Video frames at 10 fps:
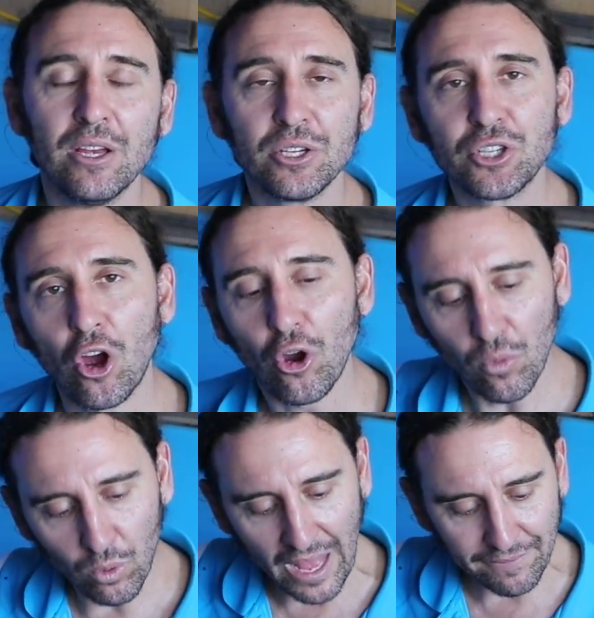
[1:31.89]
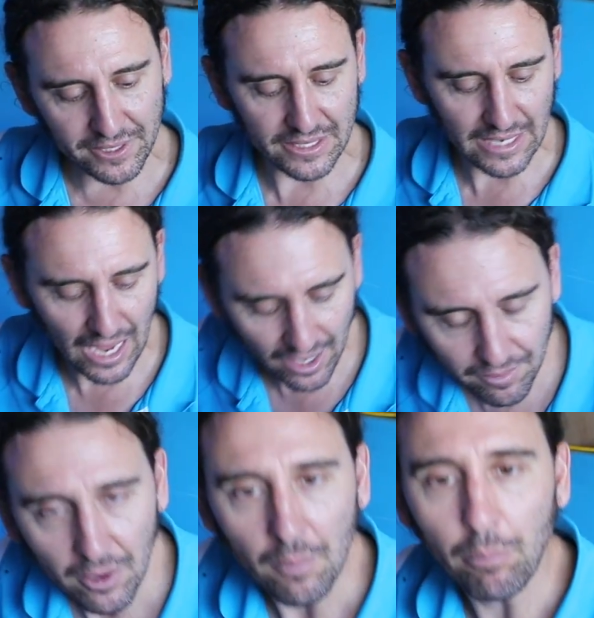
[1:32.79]
So we'll have to start
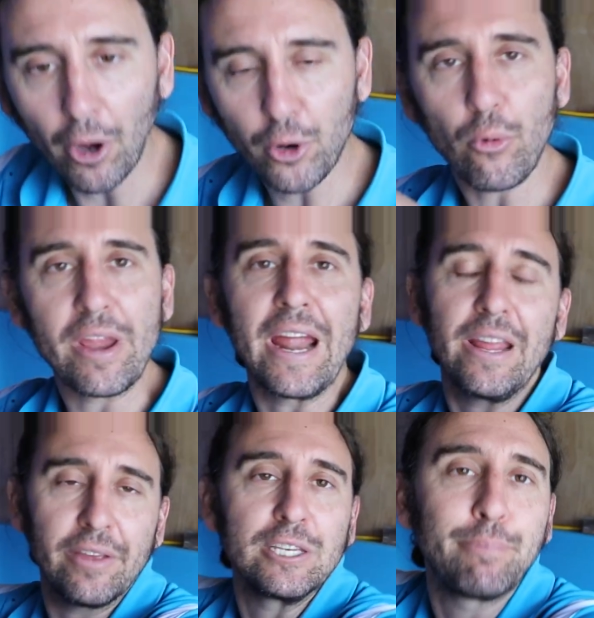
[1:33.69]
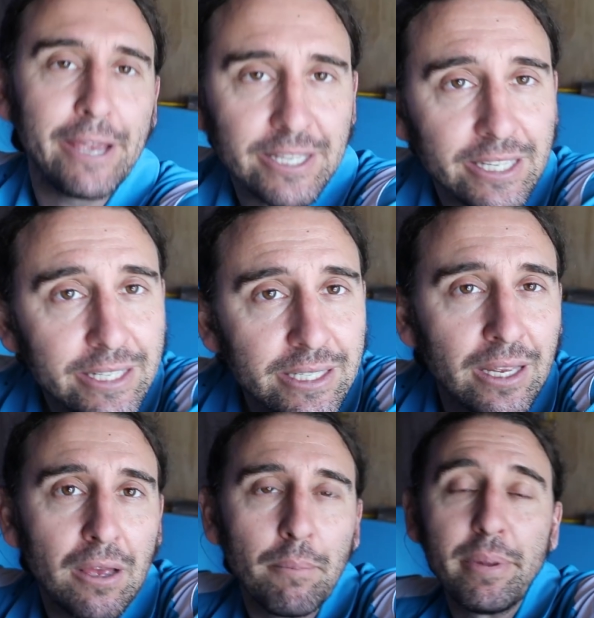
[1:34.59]
by creating these pieces
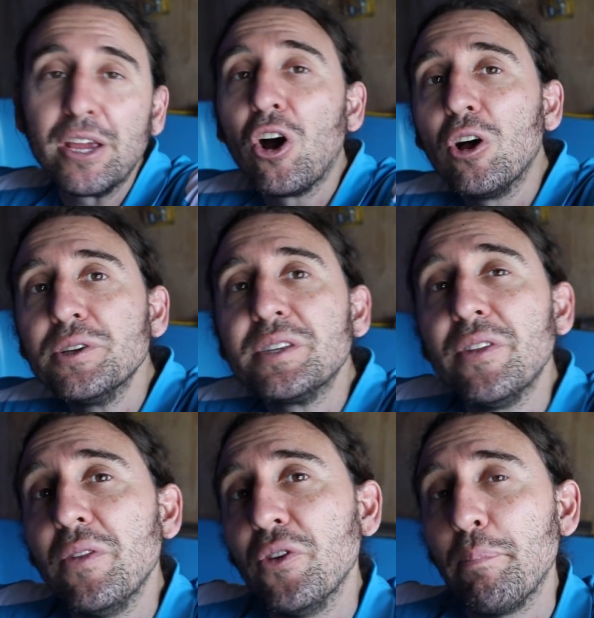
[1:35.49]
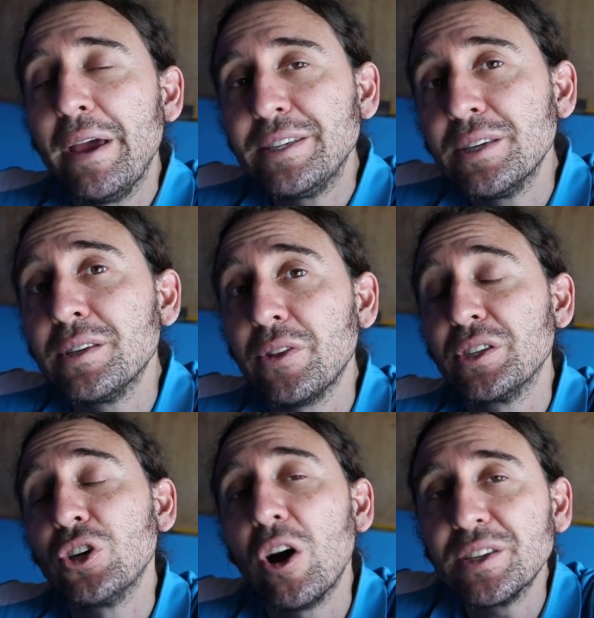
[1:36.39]
because the pieces, the
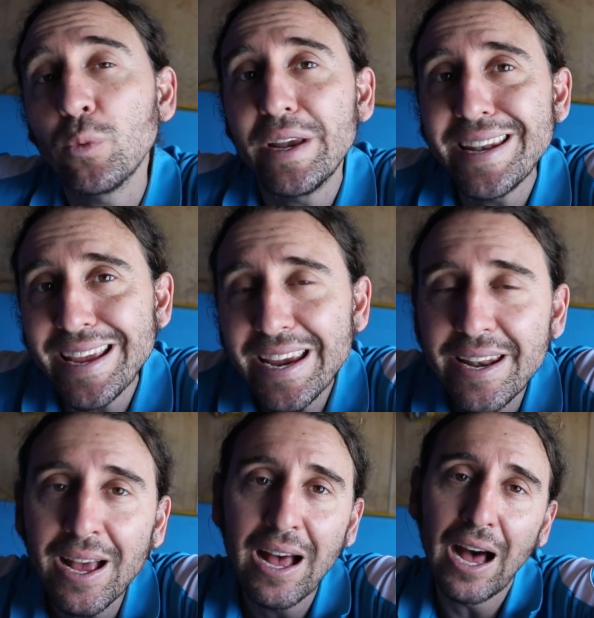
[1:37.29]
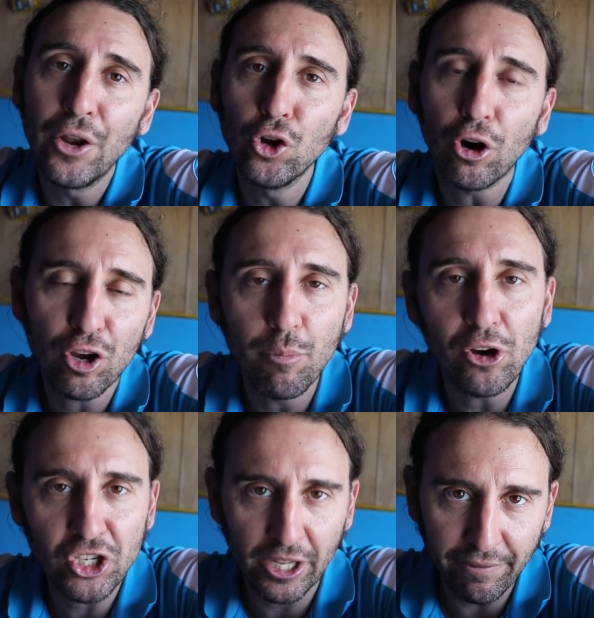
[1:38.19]
size that we need are not
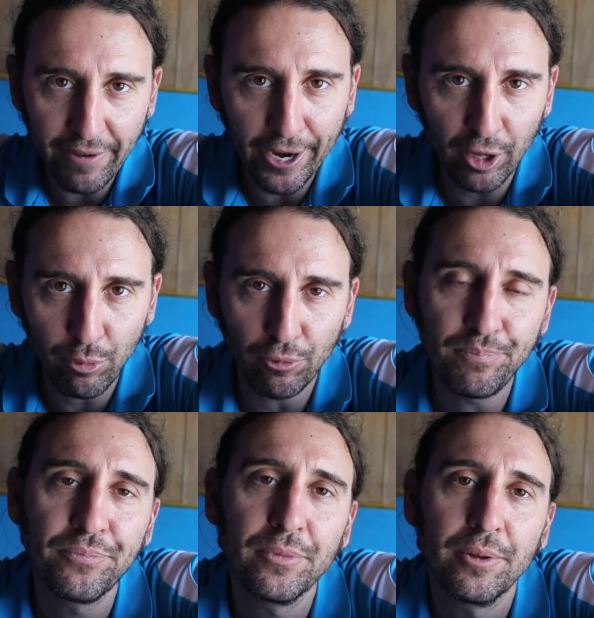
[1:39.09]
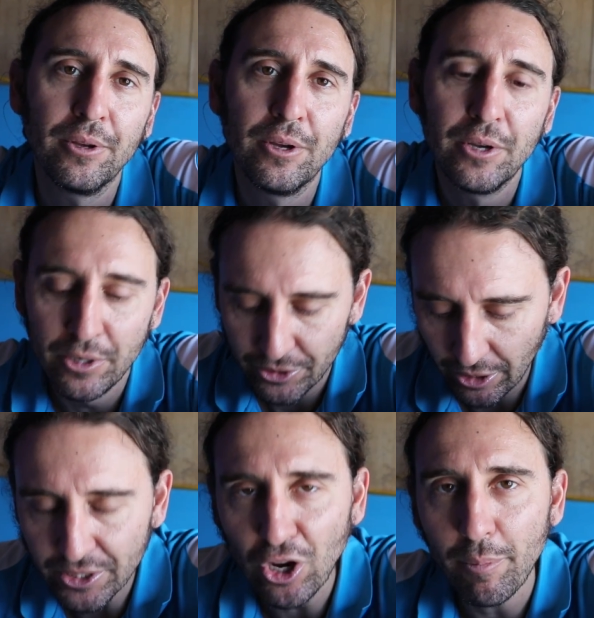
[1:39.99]
commercially available. So
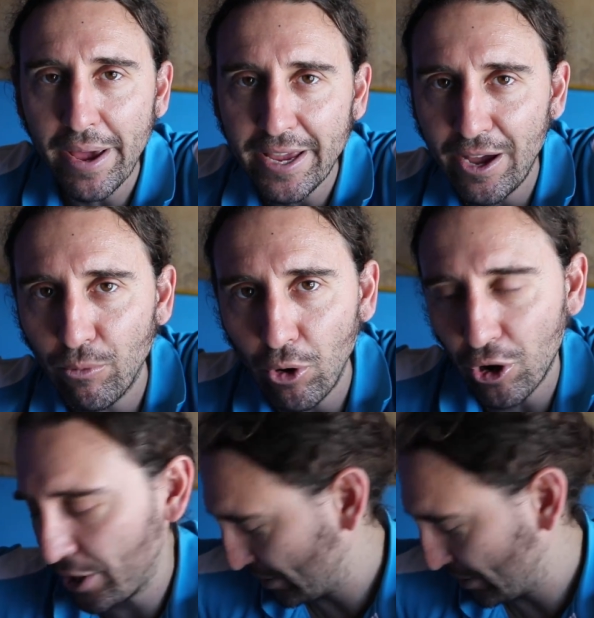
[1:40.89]
let's go make our rock.